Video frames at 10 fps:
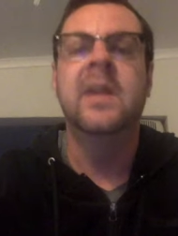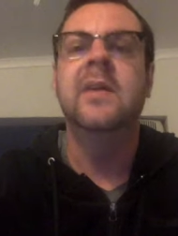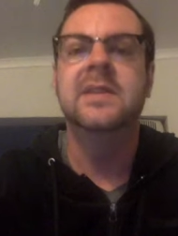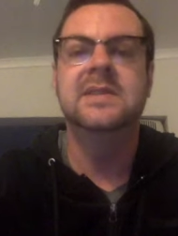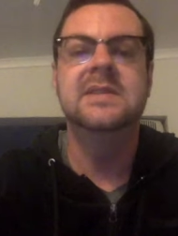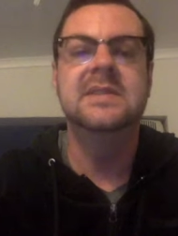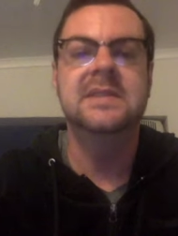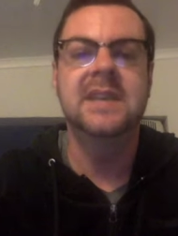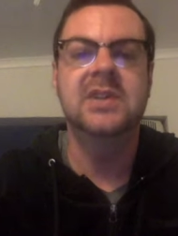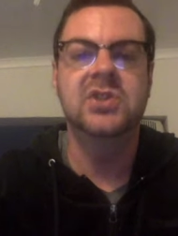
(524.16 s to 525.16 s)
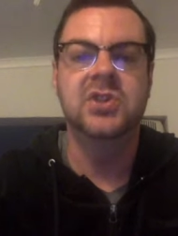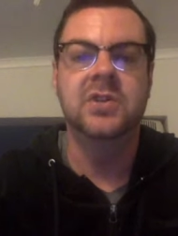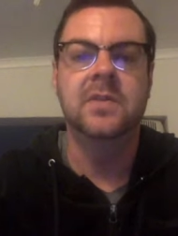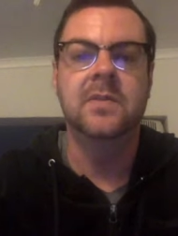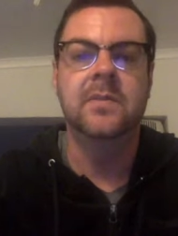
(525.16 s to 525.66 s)
This is
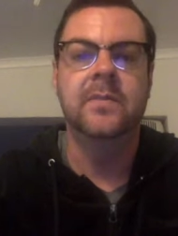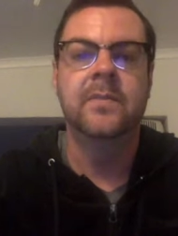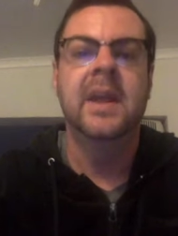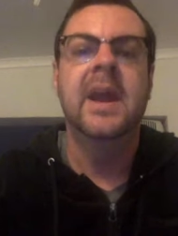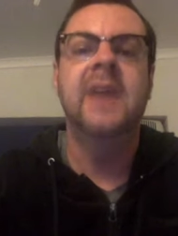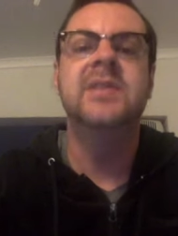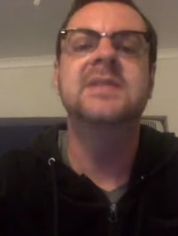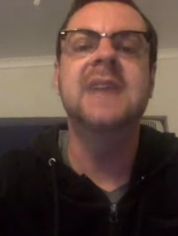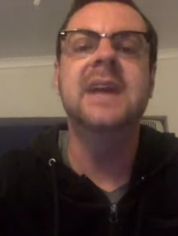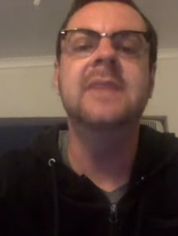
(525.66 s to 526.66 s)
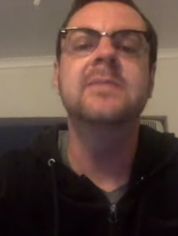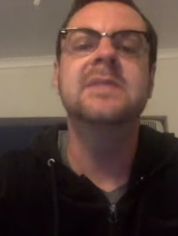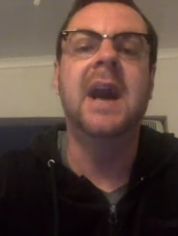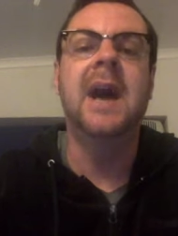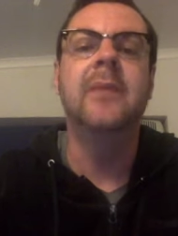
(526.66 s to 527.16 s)
essential. At the same
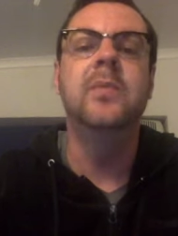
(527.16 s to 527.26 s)
time,